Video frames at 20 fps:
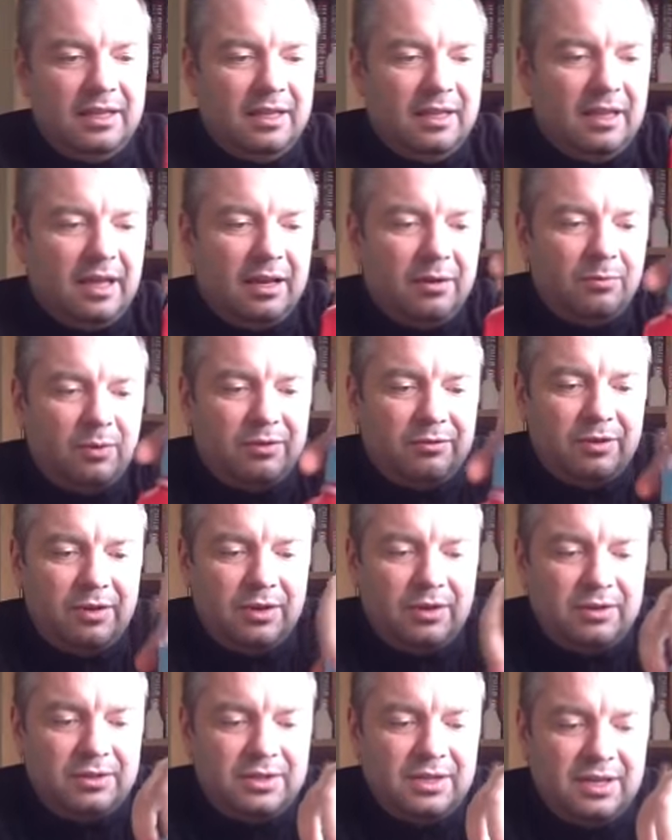Then we've
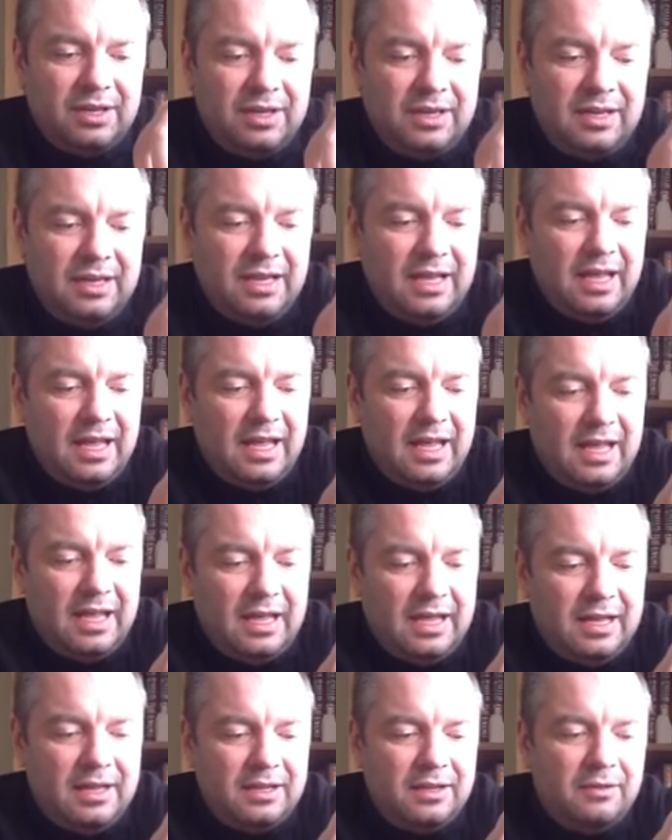got
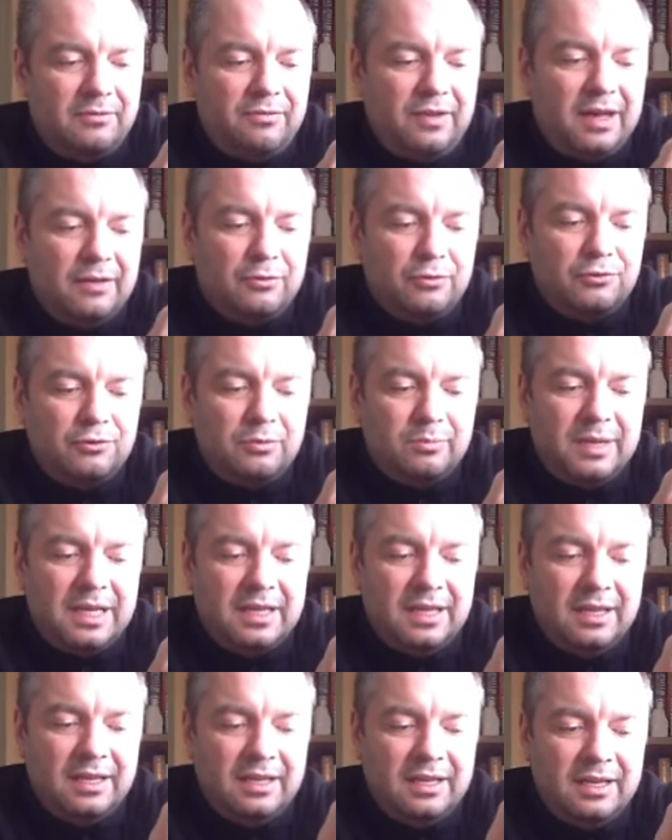the
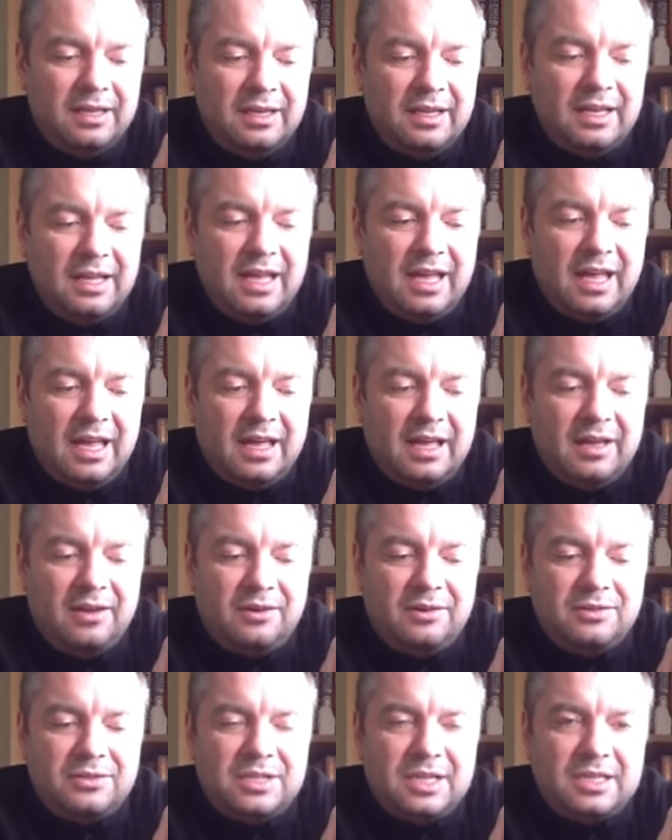500ml
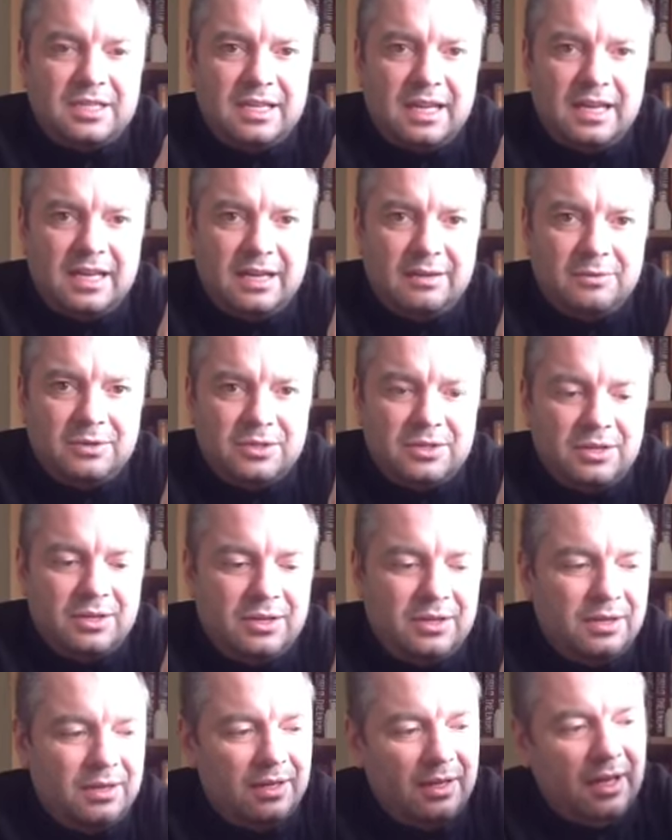or 16 ounce
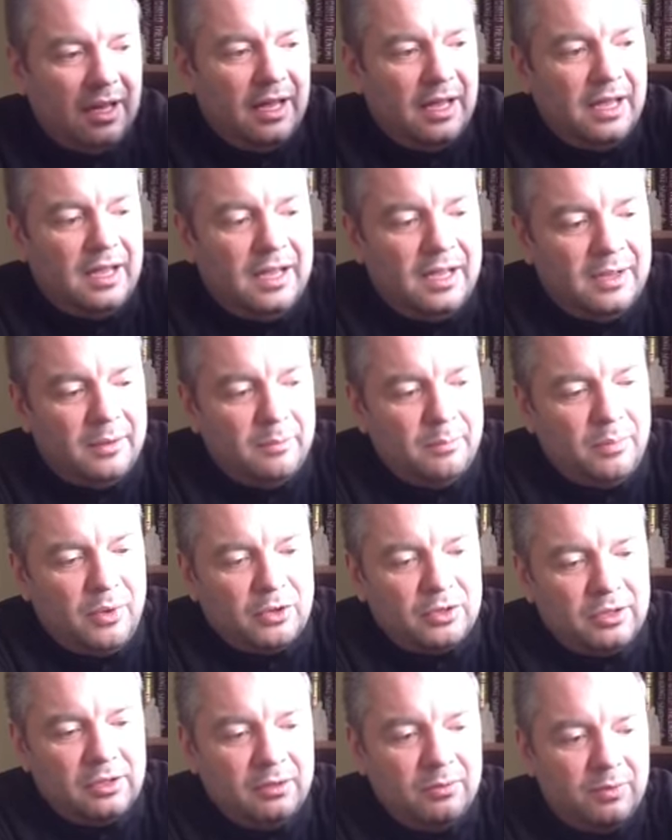
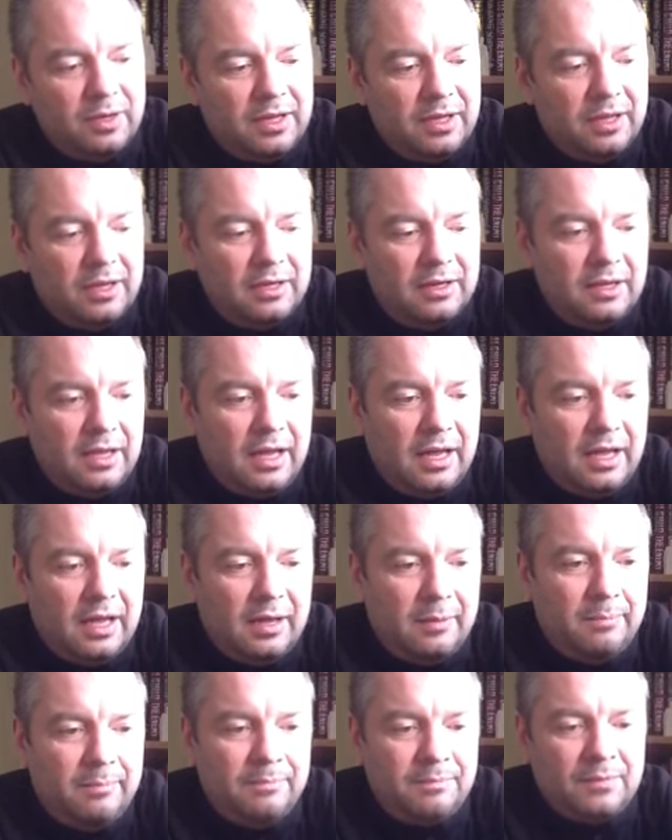bottle with a
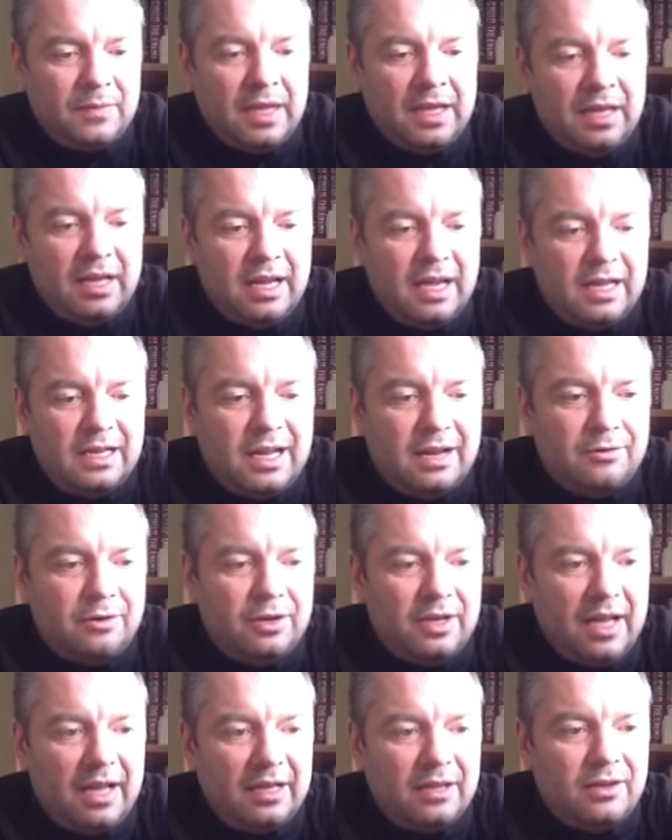narrow
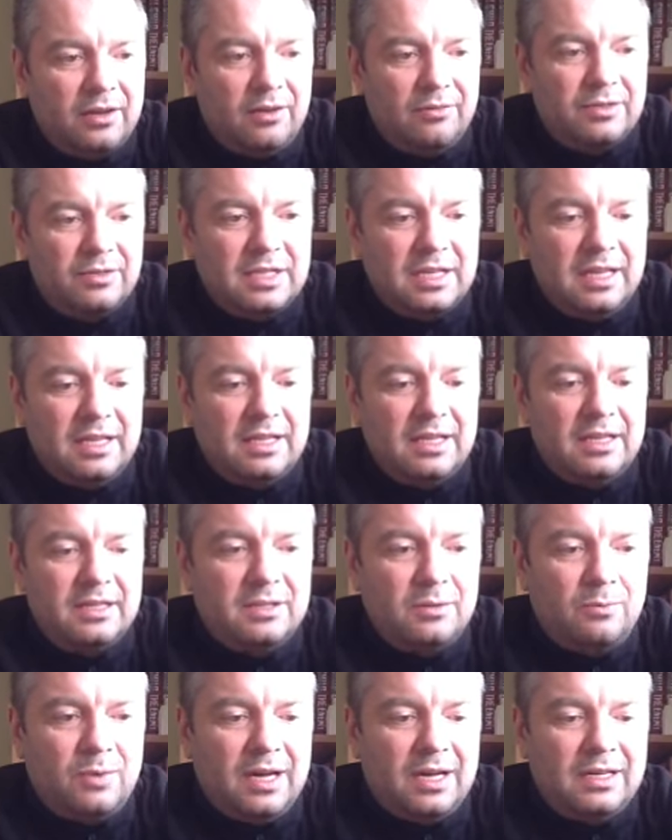neck. Obviously these
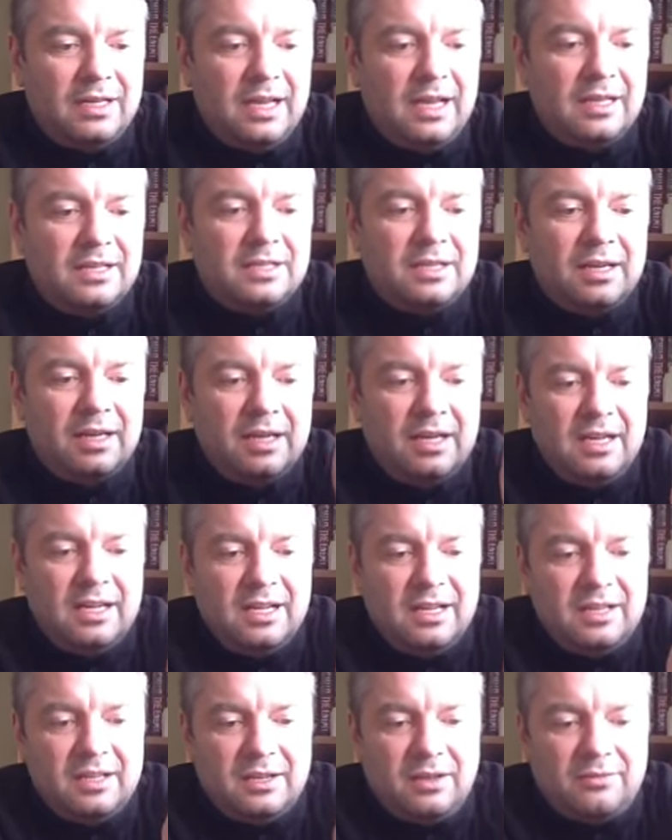are wide necks.
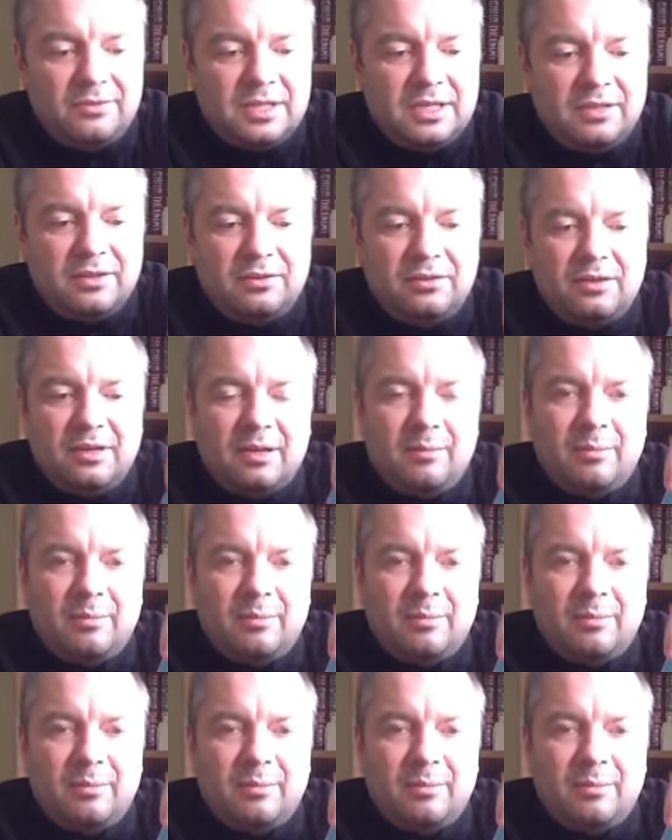Obviously the good thing